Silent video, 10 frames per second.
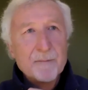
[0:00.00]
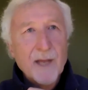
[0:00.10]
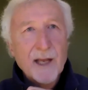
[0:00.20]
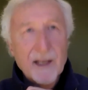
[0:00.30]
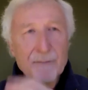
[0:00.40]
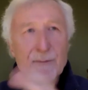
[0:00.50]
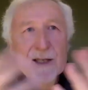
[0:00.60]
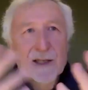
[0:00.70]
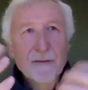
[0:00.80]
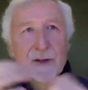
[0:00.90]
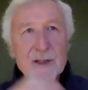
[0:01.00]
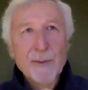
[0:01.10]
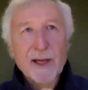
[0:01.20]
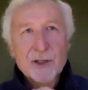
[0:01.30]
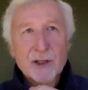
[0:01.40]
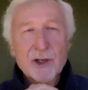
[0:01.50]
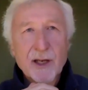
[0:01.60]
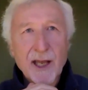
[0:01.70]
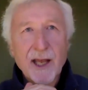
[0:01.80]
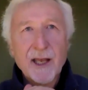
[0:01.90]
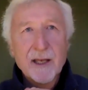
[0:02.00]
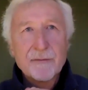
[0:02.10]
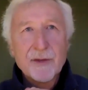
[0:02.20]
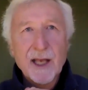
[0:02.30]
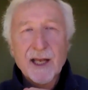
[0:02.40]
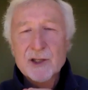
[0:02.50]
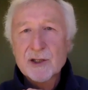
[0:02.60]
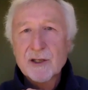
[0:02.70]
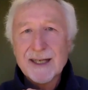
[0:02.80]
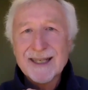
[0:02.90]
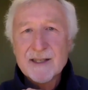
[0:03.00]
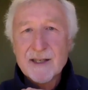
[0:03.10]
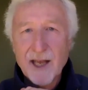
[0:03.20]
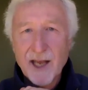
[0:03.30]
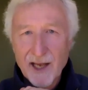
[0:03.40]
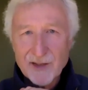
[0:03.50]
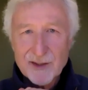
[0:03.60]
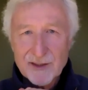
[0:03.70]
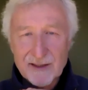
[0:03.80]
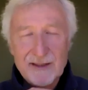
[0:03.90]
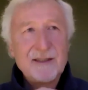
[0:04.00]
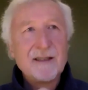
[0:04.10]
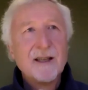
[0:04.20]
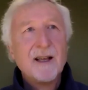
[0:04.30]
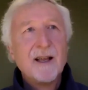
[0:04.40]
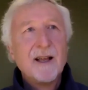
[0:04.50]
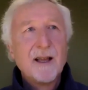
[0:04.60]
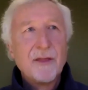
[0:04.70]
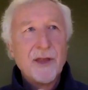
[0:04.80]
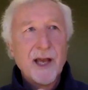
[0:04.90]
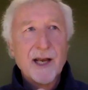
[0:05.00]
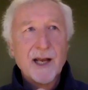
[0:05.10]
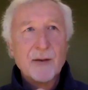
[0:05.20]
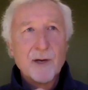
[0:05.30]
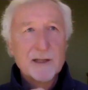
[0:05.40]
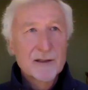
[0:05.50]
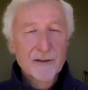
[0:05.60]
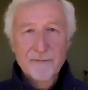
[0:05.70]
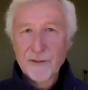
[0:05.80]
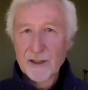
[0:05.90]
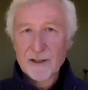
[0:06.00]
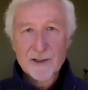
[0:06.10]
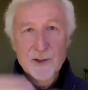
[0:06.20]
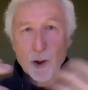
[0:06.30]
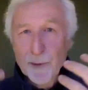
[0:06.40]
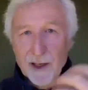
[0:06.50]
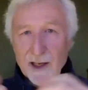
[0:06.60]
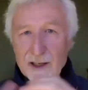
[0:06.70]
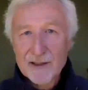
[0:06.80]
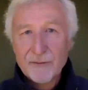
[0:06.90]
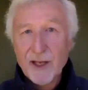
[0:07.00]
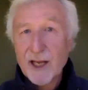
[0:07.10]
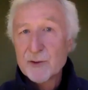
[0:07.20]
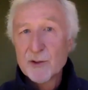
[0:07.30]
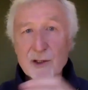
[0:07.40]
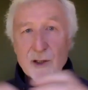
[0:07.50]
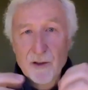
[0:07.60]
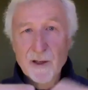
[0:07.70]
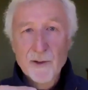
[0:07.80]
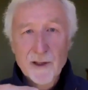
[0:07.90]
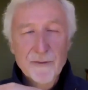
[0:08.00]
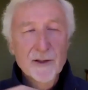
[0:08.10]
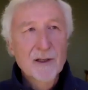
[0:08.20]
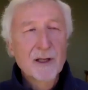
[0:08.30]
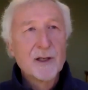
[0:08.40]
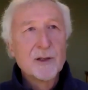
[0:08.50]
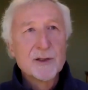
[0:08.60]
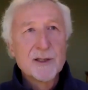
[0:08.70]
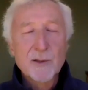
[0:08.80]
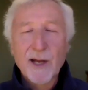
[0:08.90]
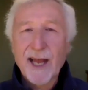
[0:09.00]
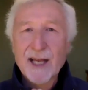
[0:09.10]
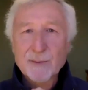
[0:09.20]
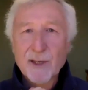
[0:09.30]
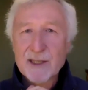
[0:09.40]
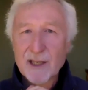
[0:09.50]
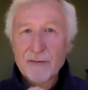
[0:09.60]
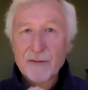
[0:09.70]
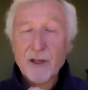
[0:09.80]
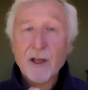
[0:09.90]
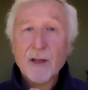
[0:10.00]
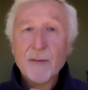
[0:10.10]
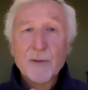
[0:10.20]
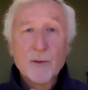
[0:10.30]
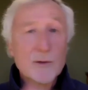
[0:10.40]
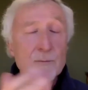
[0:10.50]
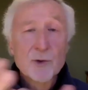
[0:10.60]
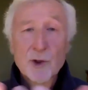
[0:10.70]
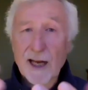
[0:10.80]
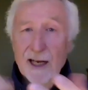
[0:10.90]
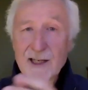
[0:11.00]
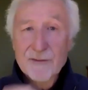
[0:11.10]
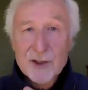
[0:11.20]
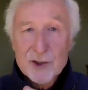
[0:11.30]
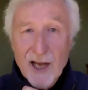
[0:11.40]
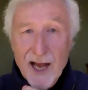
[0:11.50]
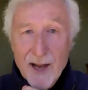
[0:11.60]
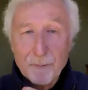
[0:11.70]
gave myself this message. Okay, if the answer is yes, then I want to feel this openness. If the answer is no, I want to feel closed. And so I asked myself, should I leave this job?